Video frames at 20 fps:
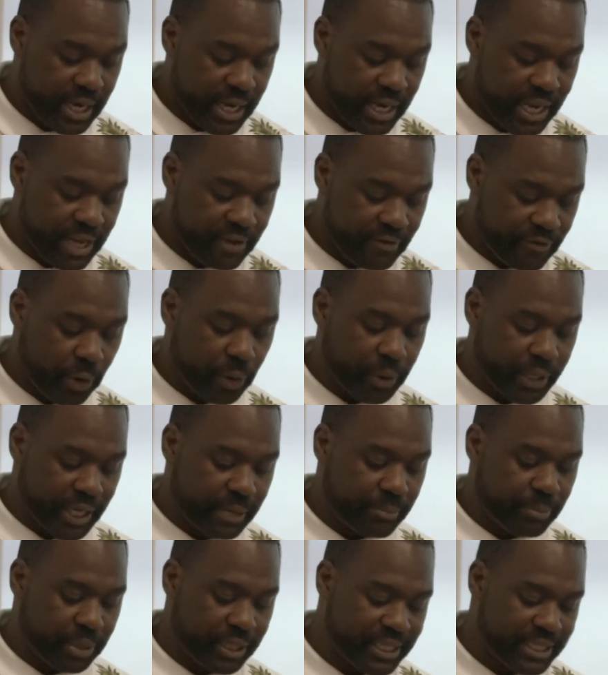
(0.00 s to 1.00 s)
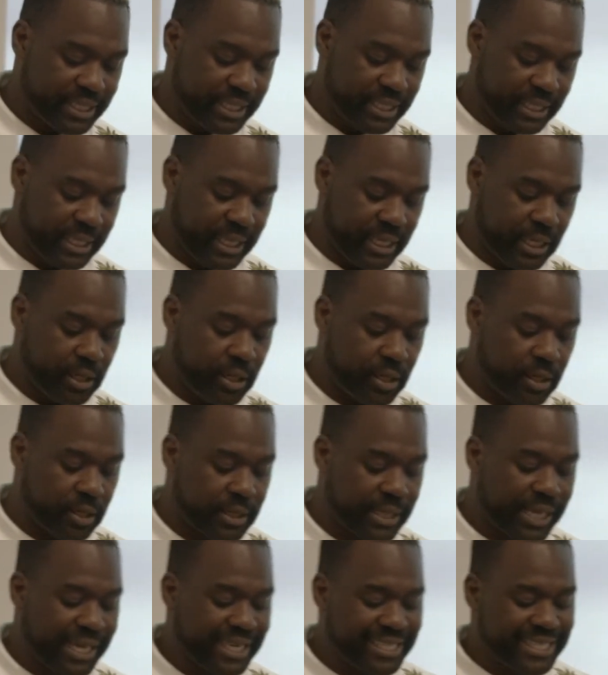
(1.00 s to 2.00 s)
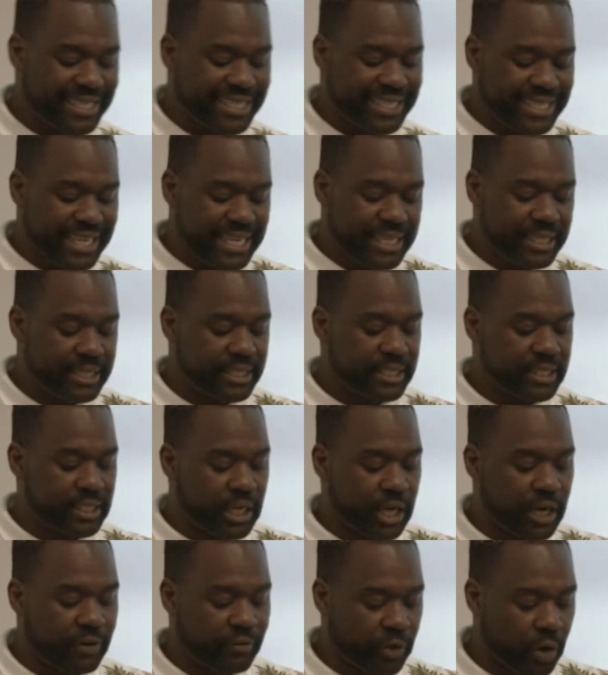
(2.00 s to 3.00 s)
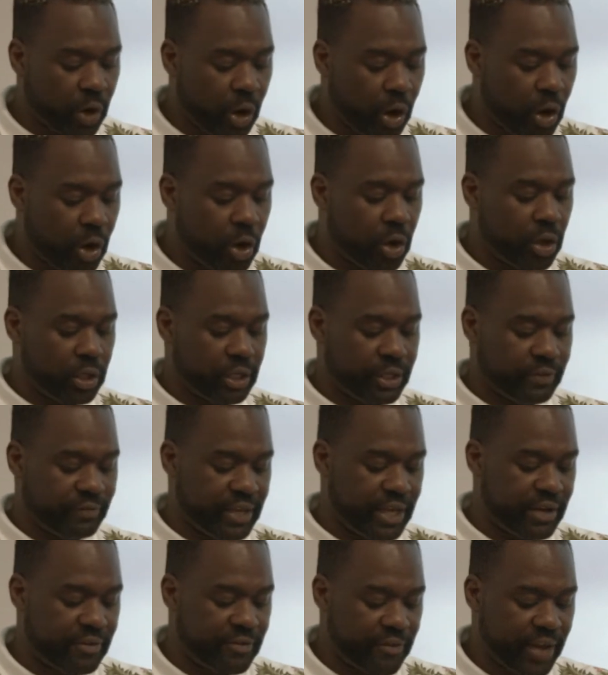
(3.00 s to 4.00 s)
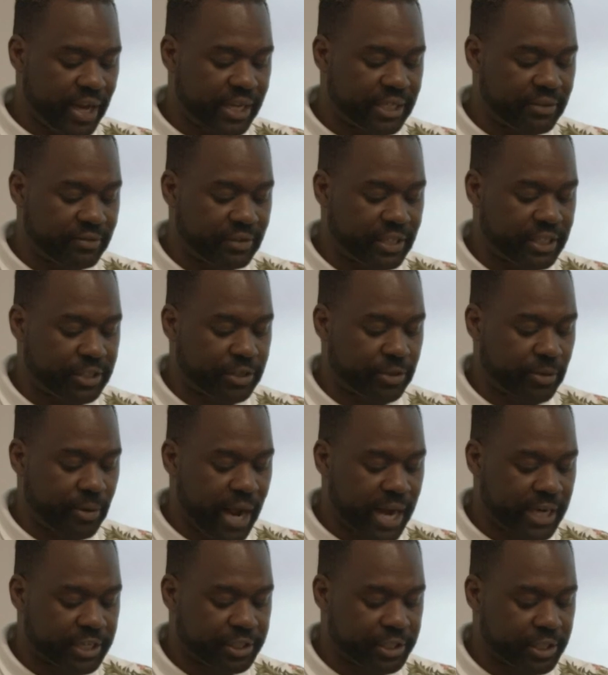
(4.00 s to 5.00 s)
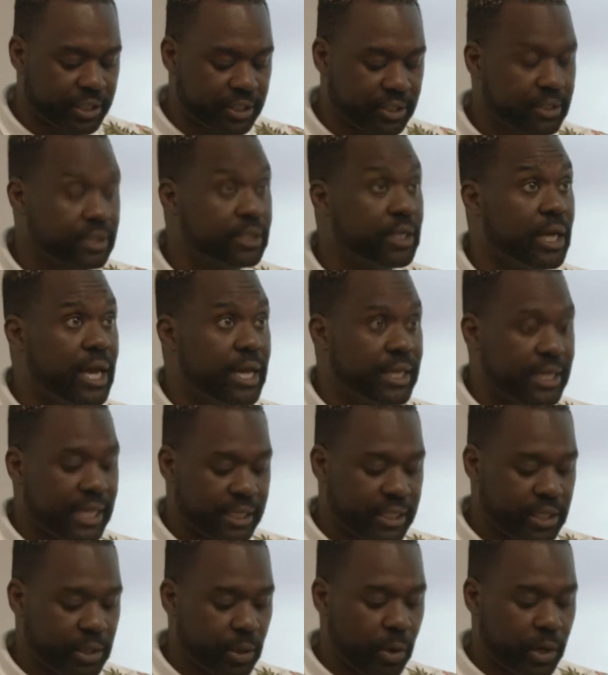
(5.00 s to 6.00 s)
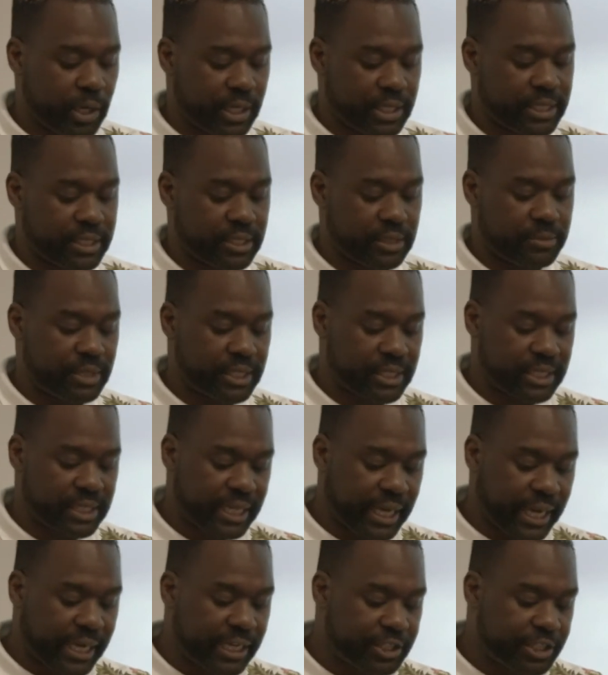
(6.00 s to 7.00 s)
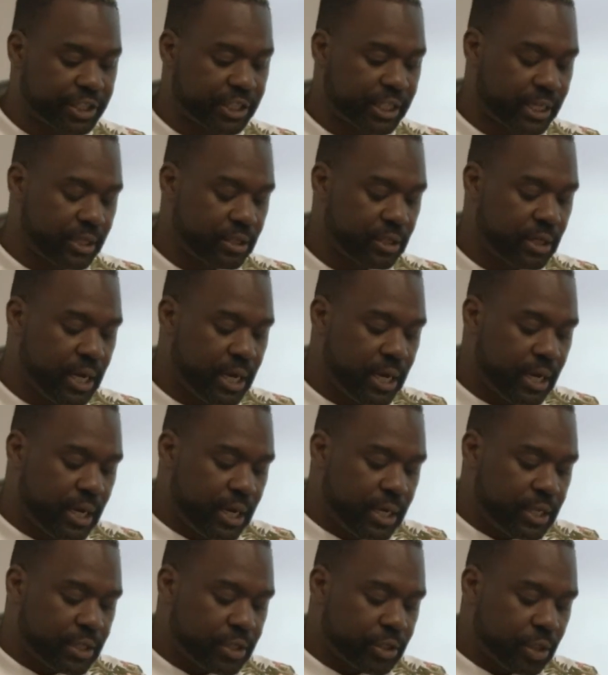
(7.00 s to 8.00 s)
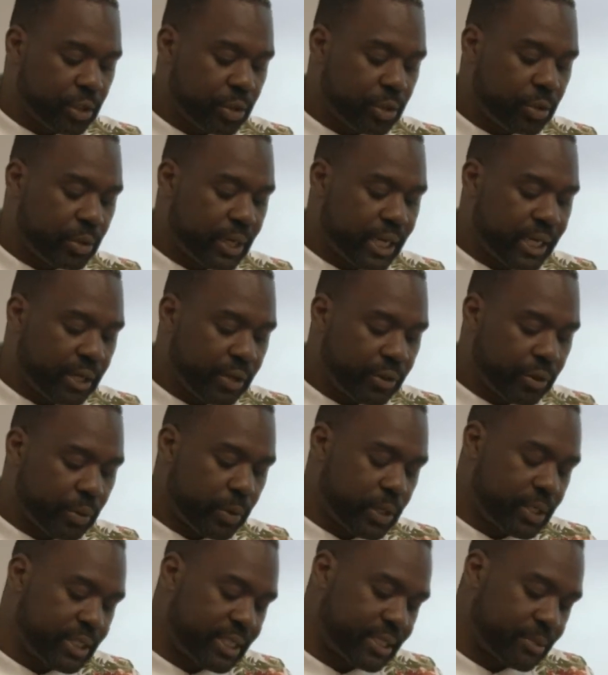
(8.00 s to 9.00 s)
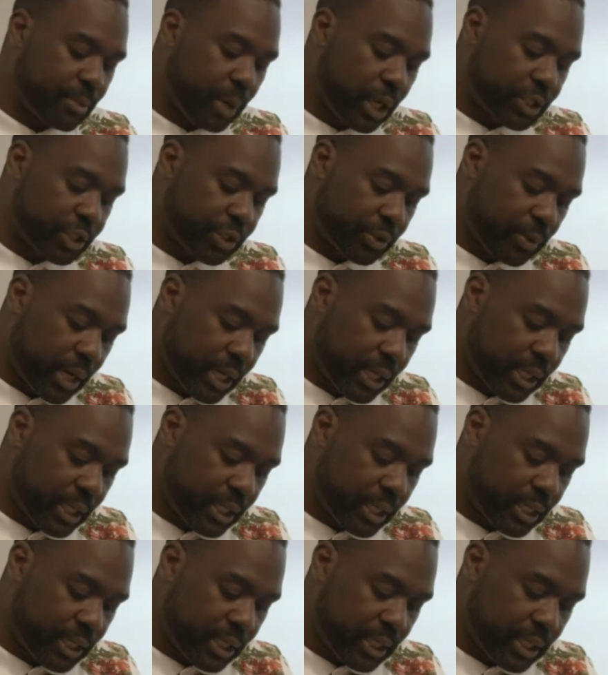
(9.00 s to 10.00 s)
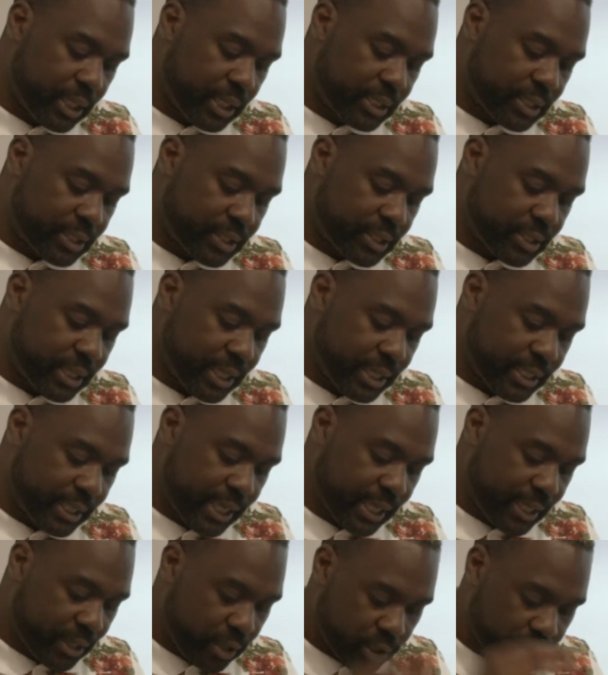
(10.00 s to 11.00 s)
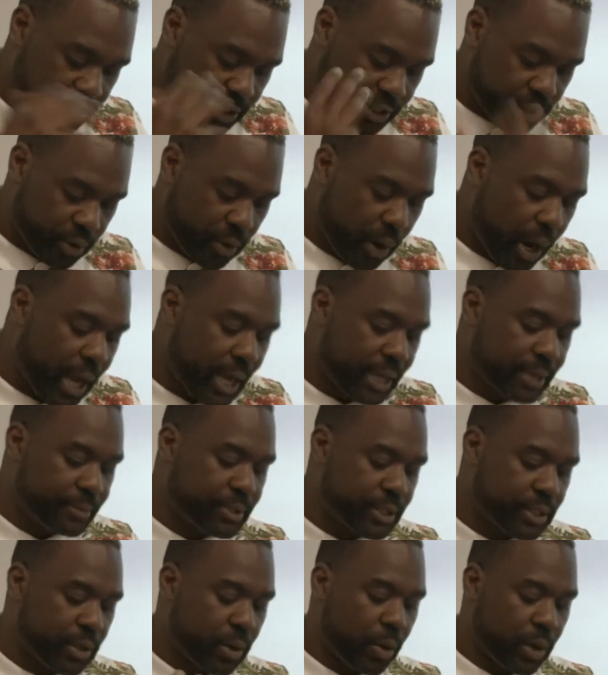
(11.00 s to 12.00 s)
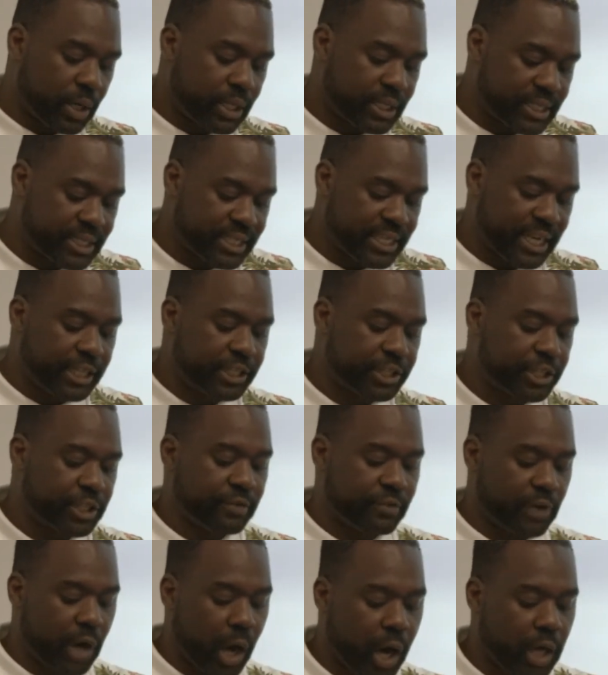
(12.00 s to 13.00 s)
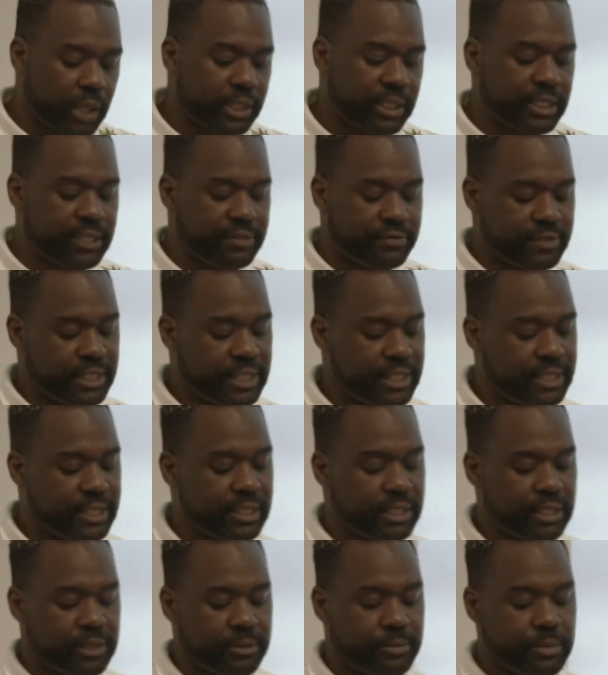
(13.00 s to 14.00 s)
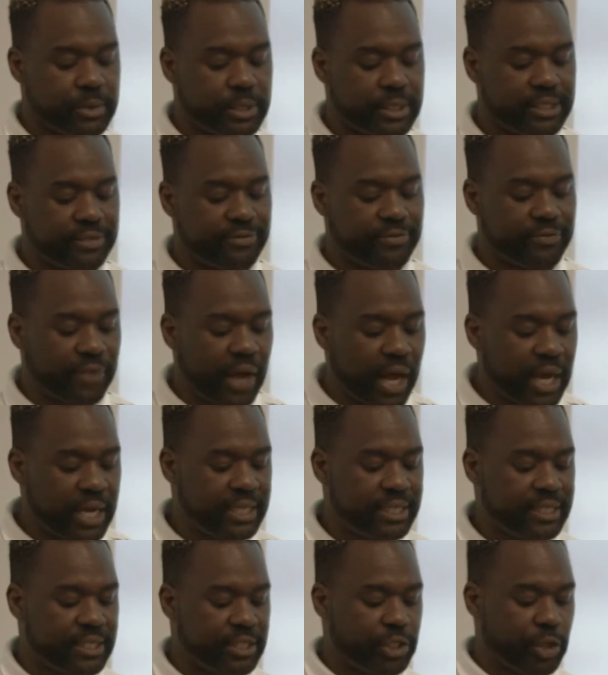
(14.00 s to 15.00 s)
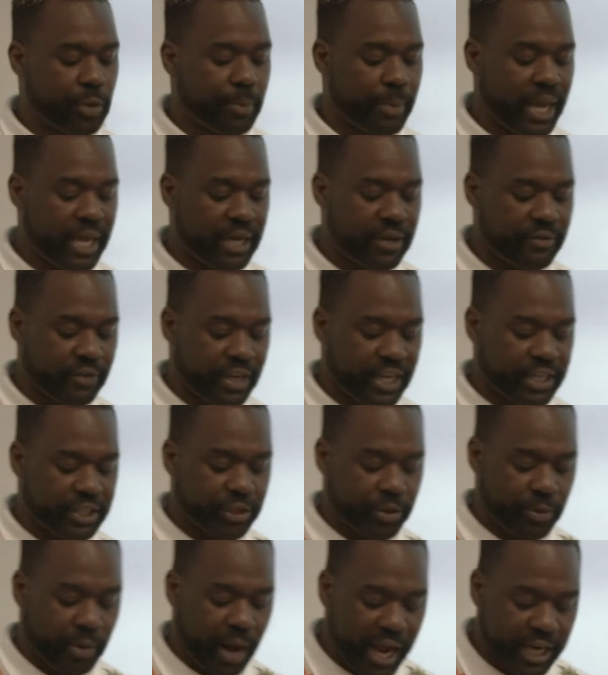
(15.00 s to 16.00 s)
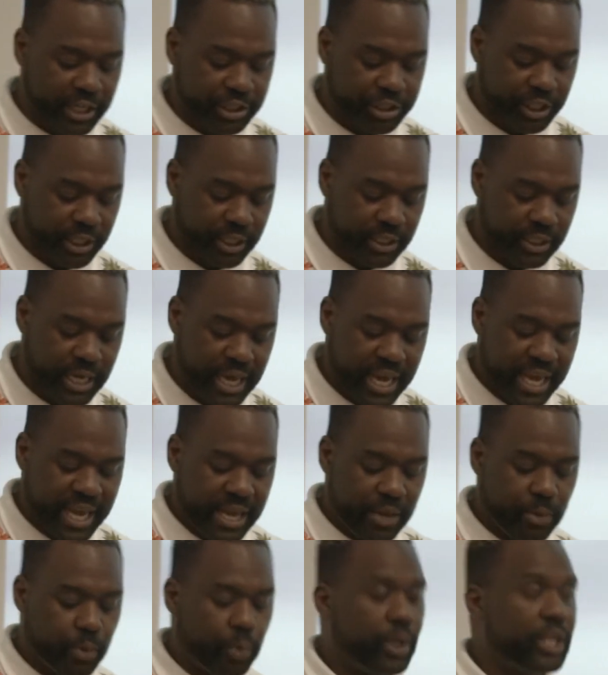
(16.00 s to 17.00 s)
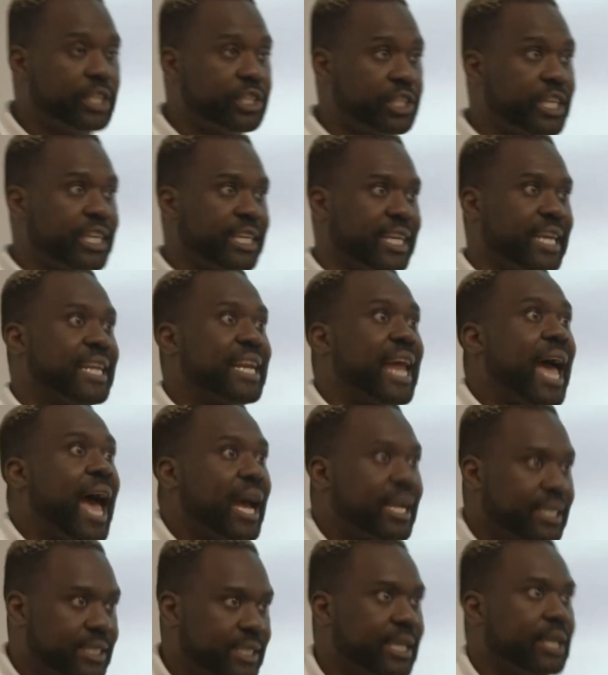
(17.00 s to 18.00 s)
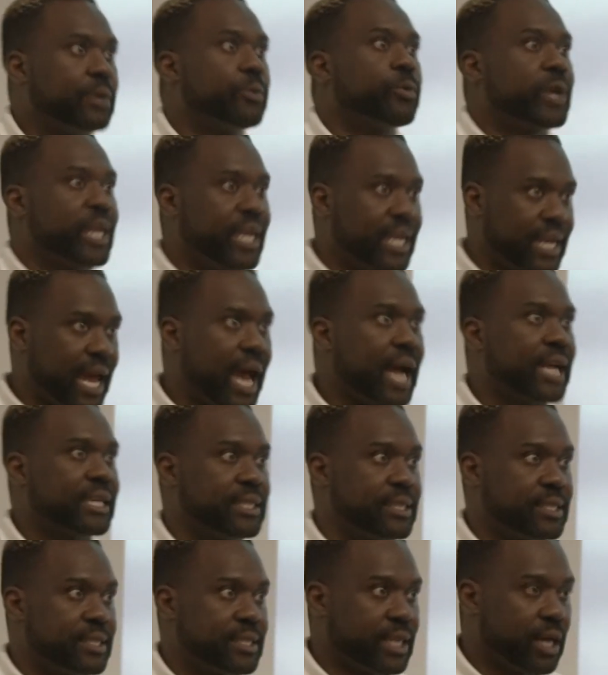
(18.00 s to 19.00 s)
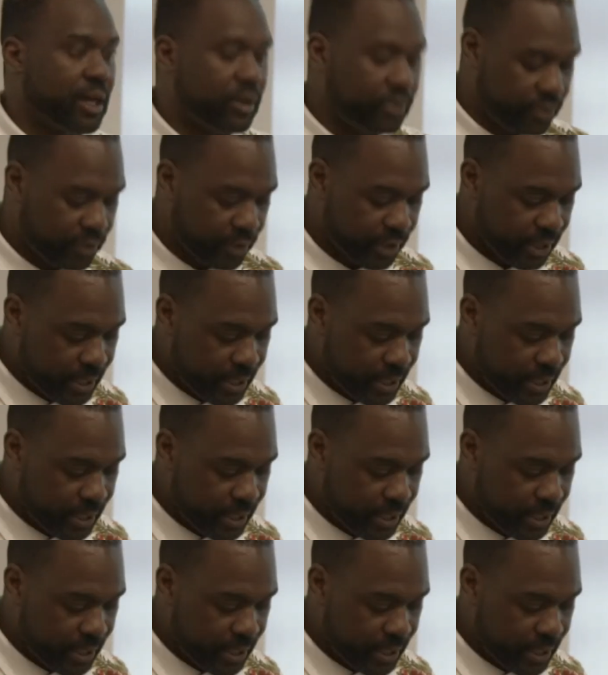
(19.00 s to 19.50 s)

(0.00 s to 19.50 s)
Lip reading: if only implicitly, that extends to cover all of the effective interactions that the organism is engaged in. So, in other words, as Maturana et al. Describes, the organization of cognitive systems defines a domain of interaction in which it can act and reenact itself.